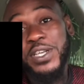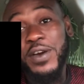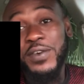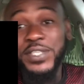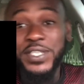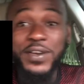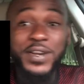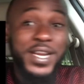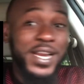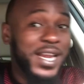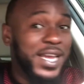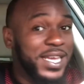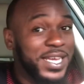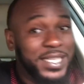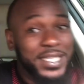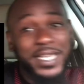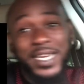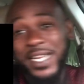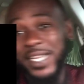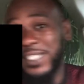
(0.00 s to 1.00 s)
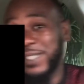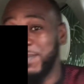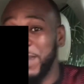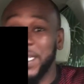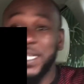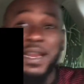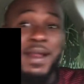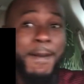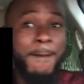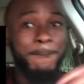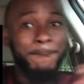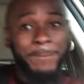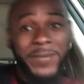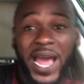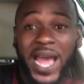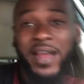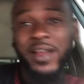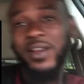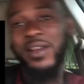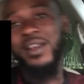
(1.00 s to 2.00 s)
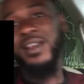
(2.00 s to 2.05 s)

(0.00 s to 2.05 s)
I was here and I hit on that smashing banger.